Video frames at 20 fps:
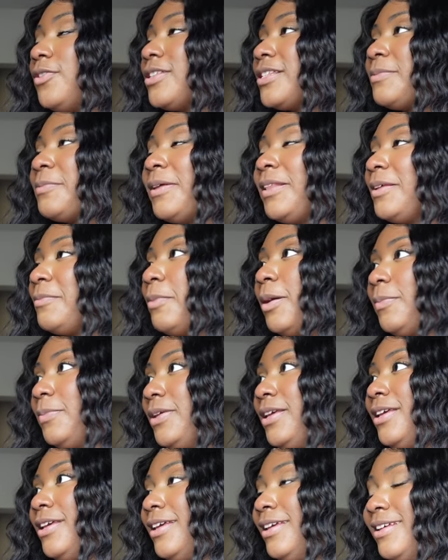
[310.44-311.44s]
are you smelling my
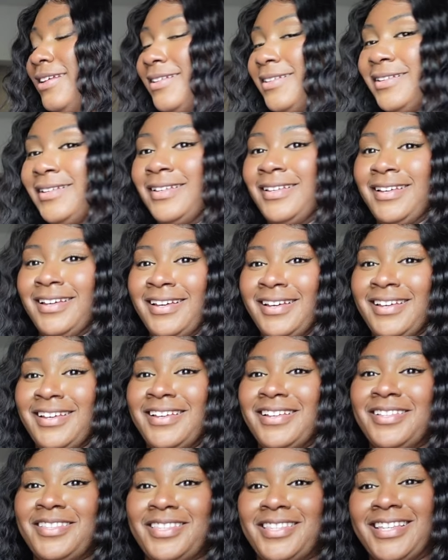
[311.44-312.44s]
pee?
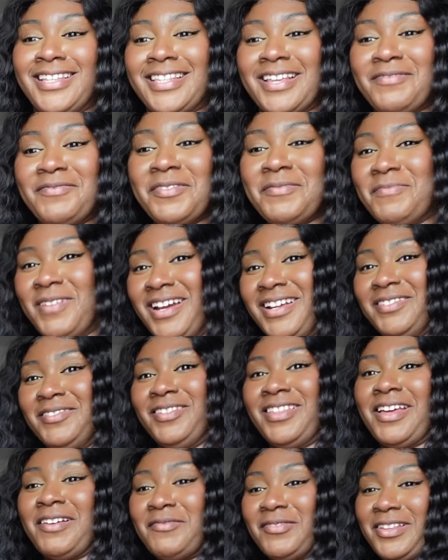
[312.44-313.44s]
Does every man do
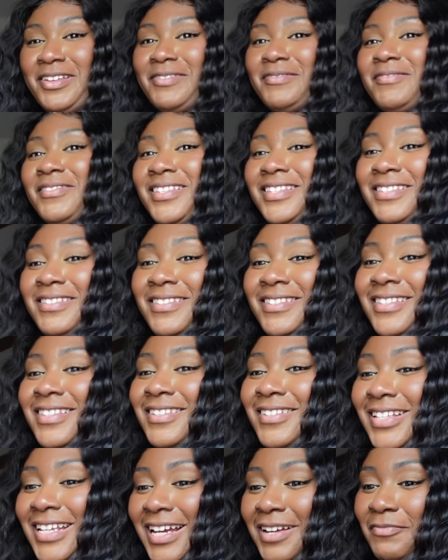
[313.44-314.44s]
that when
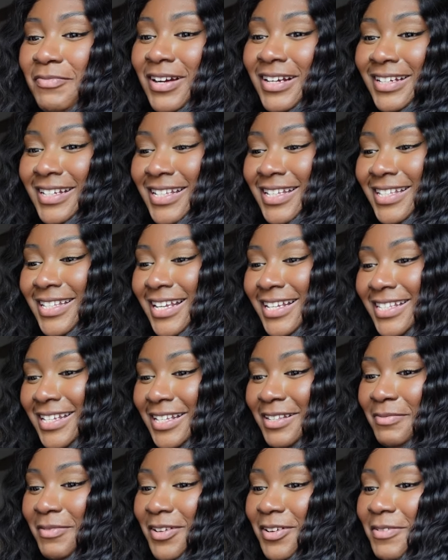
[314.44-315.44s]
they take a pregnancy test? They
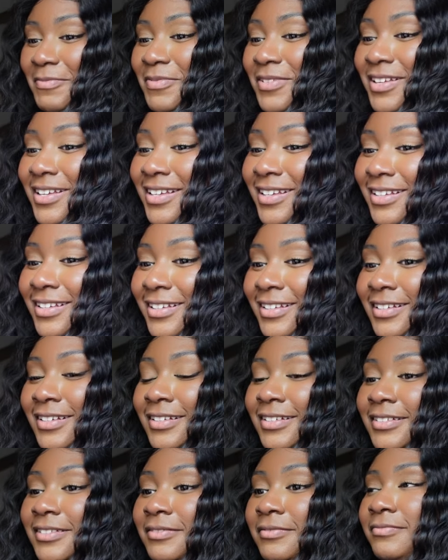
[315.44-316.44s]
smell your pee. Well,
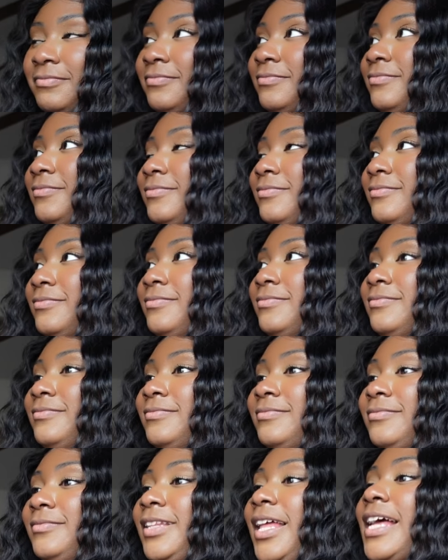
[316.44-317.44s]
this one says positive.
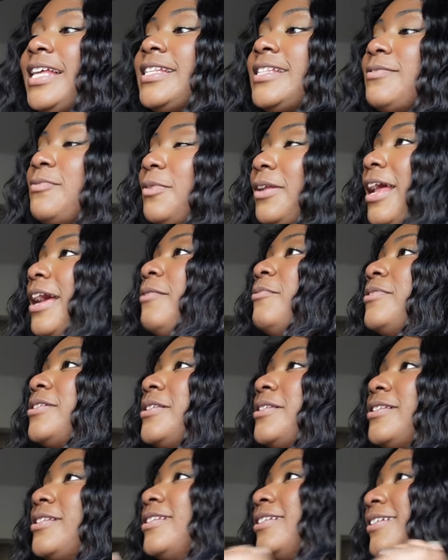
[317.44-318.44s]
That's when I was.
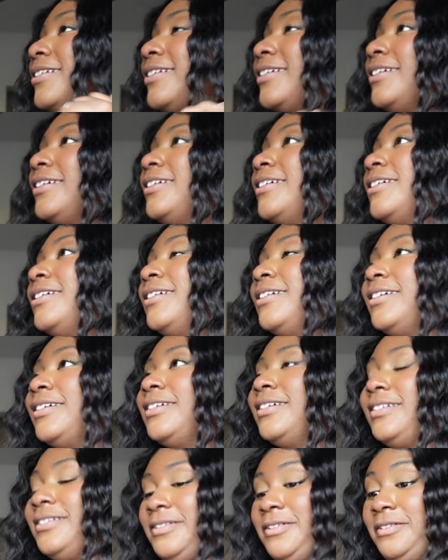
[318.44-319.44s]
Small
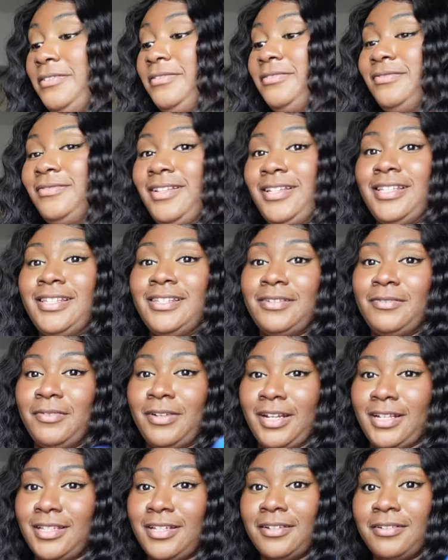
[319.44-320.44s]
out. No, this is the one
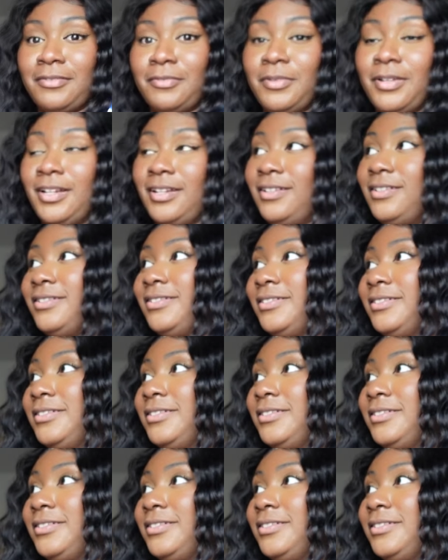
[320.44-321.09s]
I took when